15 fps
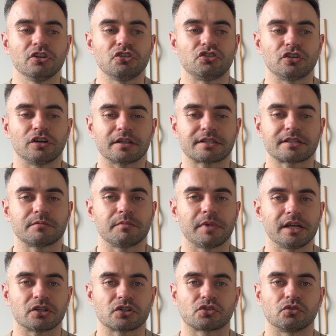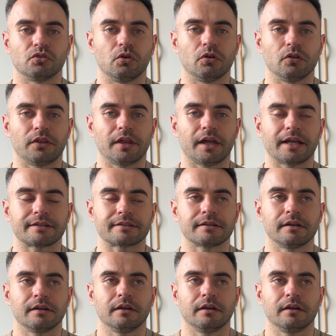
just to make sure that,